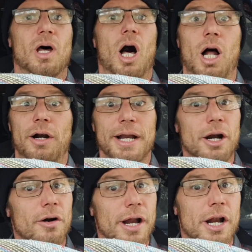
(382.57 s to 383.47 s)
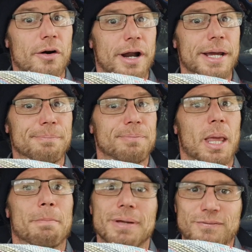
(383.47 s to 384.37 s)
All right.
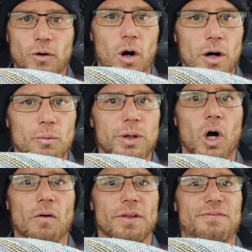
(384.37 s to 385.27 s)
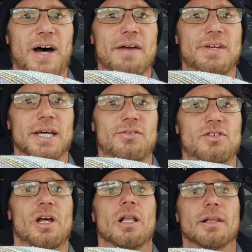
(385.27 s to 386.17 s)
Before we go over the 5 gifts,